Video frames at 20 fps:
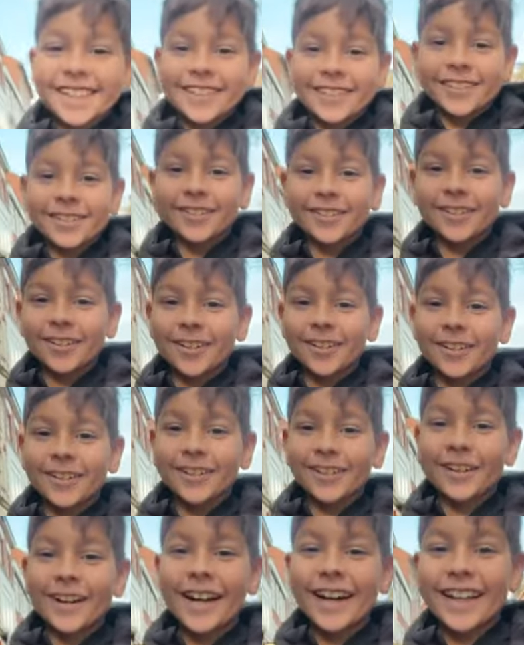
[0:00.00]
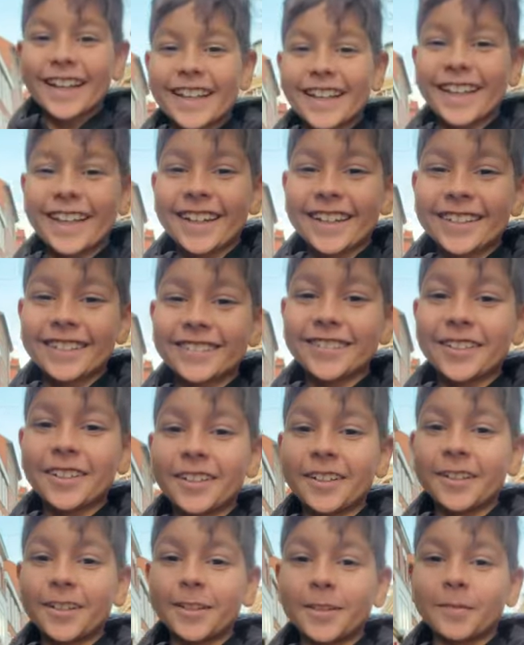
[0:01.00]
So hi guys,
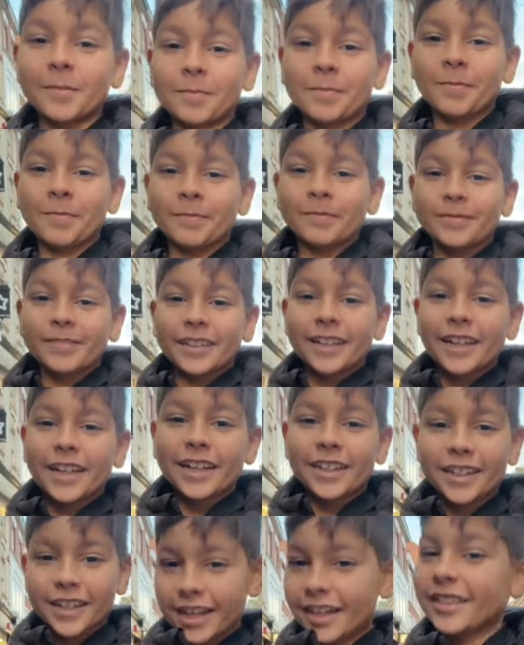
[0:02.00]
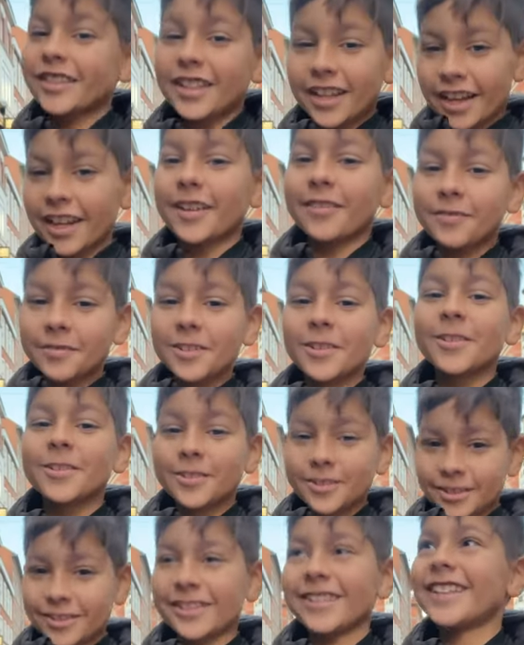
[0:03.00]
um, yes, I am
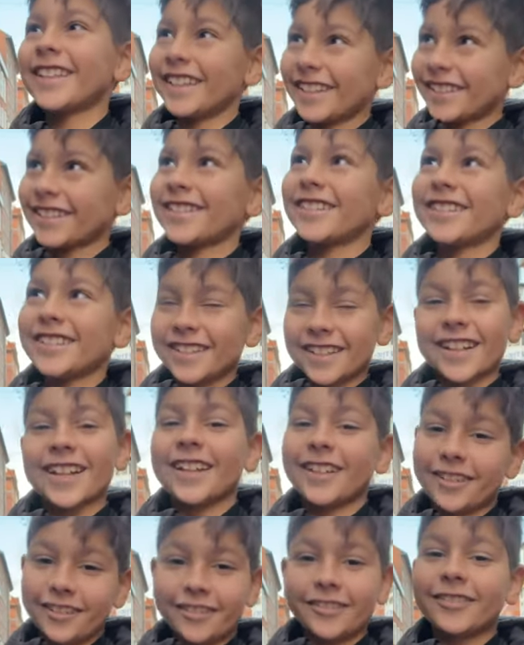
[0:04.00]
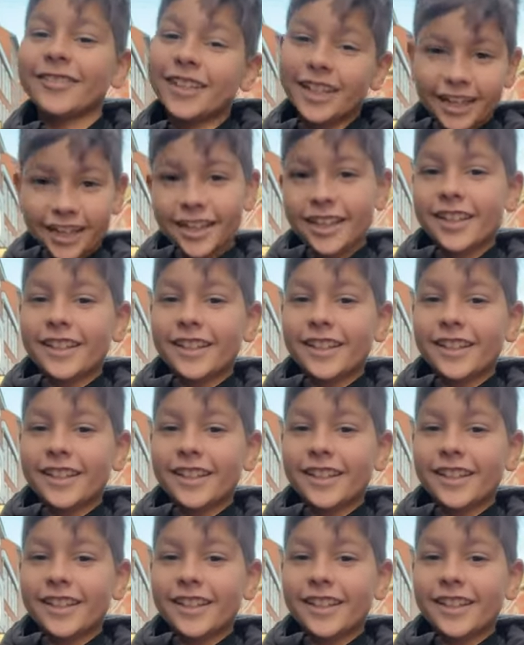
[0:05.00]
new to this channel. Then.